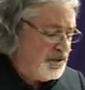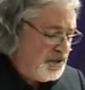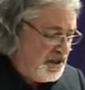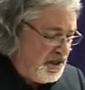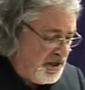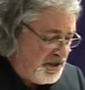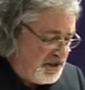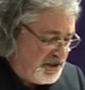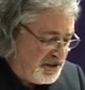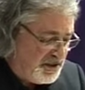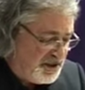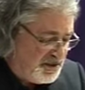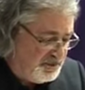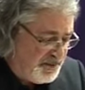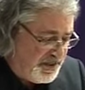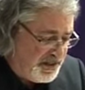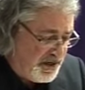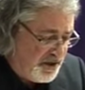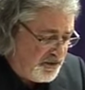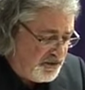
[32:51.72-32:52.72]
to turn to
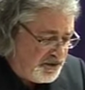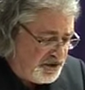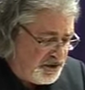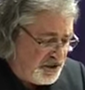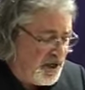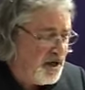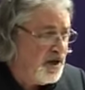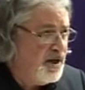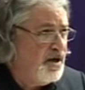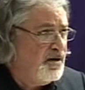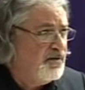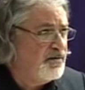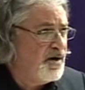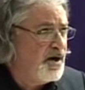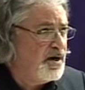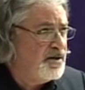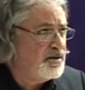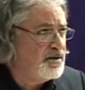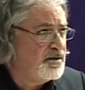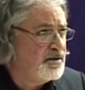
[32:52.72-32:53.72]
Spinoza
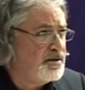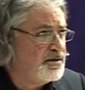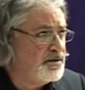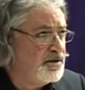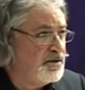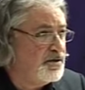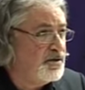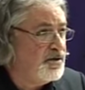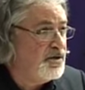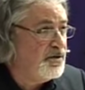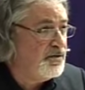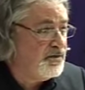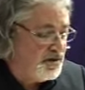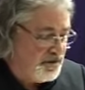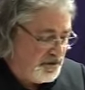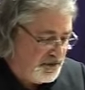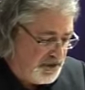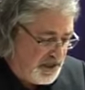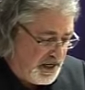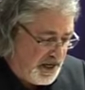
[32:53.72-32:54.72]
rather than to
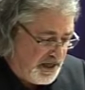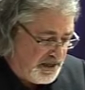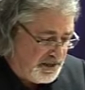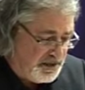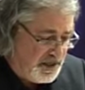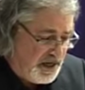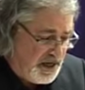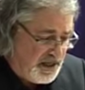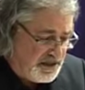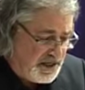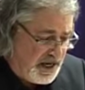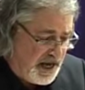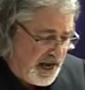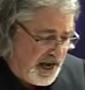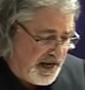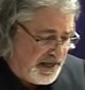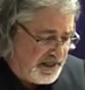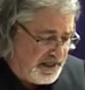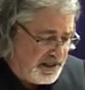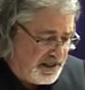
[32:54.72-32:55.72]
neuroscience to
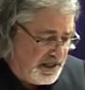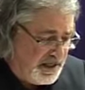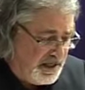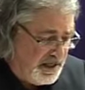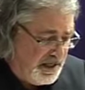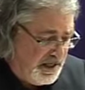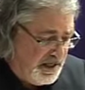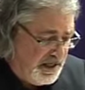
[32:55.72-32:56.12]
anchor